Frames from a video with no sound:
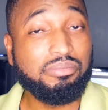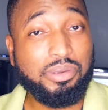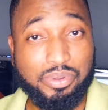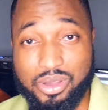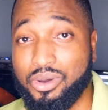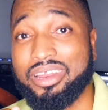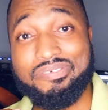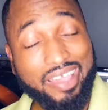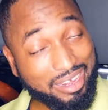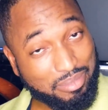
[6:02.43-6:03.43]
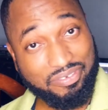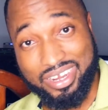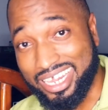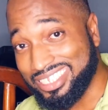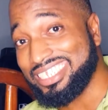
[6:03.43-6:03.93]
People go on to fight me for
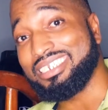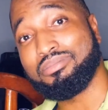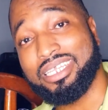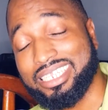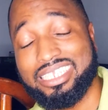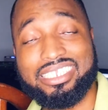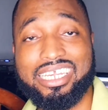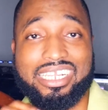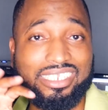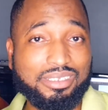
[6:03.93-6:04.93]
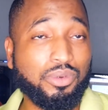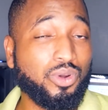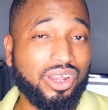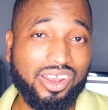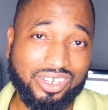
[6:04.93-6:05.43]
that statement and thing and say
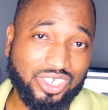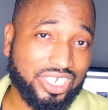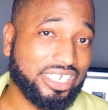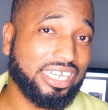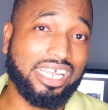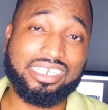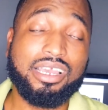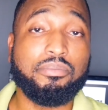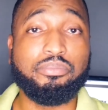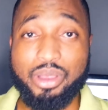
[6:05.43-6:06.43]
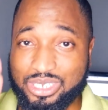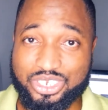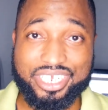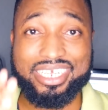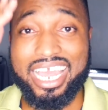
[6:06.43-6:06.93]
about logic and
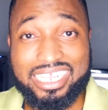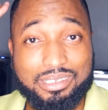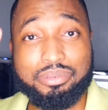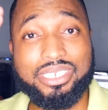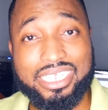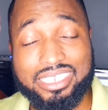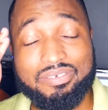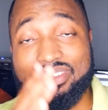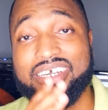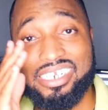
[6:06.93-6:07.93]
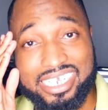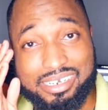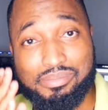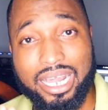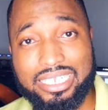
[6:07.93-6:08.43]
bridging. 90% of learning
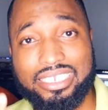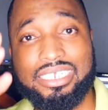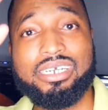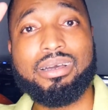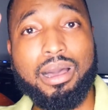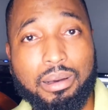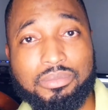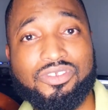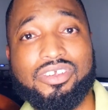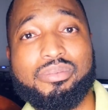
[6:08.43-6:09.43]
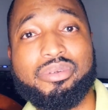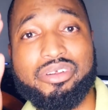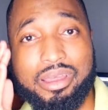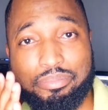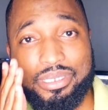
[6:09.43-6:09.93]
in maths comes from
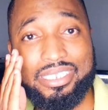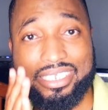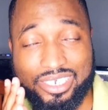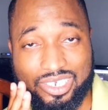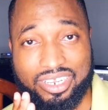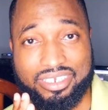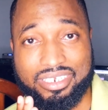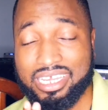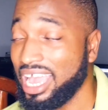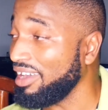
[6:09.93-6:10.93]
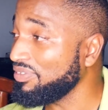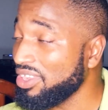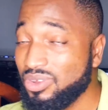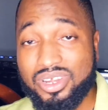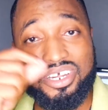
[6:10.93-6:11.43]
repetition. After
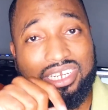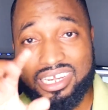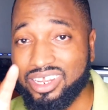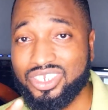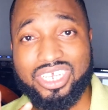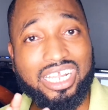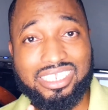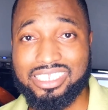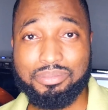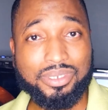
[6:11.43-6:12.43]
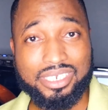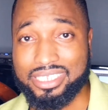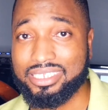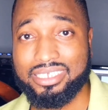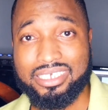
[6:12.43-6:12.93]
you learn the logic and steps in
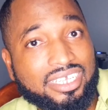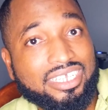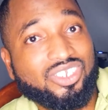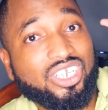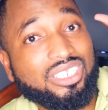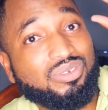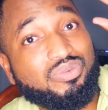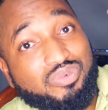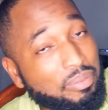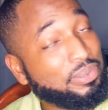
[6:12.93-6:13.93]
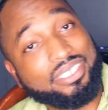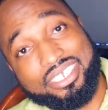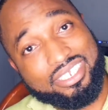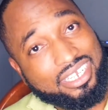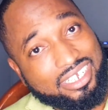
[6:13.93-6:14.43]
it, it's just
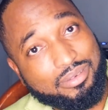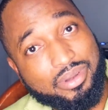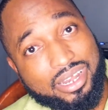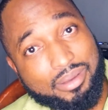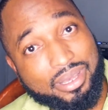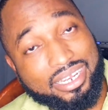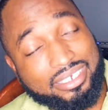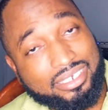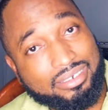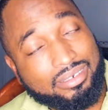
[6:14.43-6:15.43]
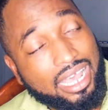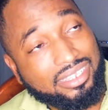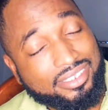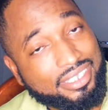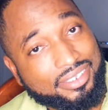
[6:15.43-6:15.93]
repetition in a brother man
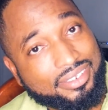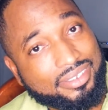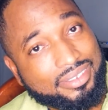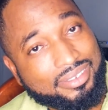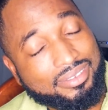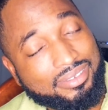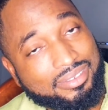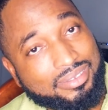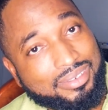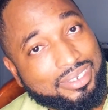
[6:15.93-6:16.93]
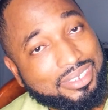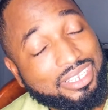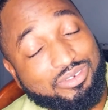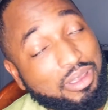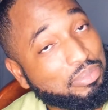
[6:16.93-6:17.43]
and sis. It's
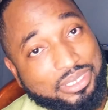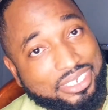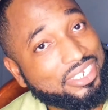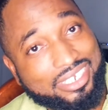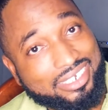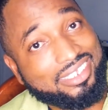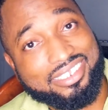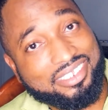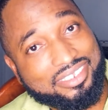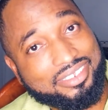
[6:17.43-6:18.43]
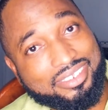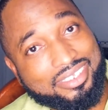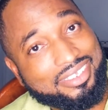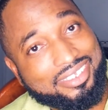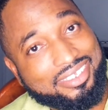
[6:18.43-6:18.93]
just repetition in a sis.
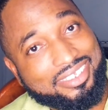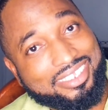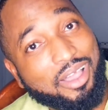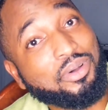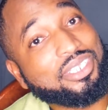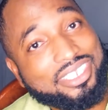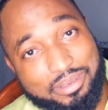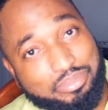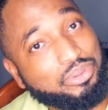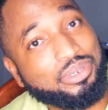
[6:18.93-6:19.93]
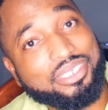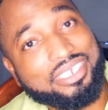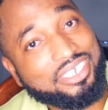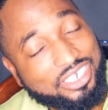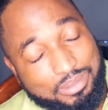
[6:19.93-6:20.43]
That was separating
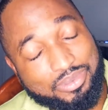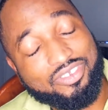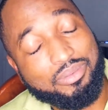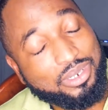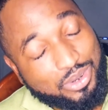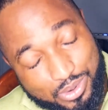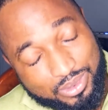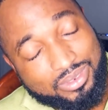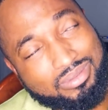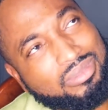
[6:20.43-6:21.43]
the sheep from the goat.